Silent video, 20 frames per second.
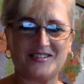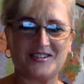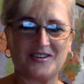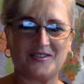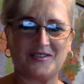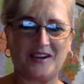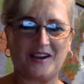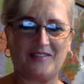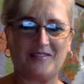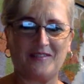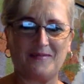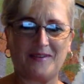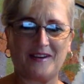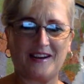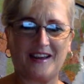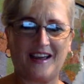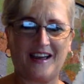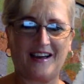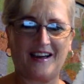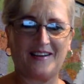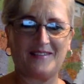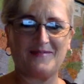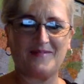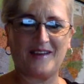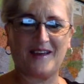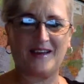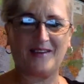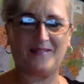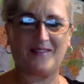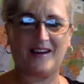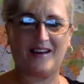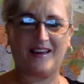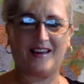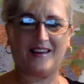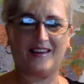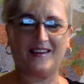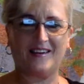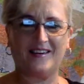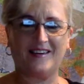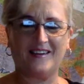Showed everybody how to make
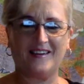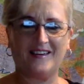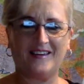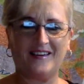my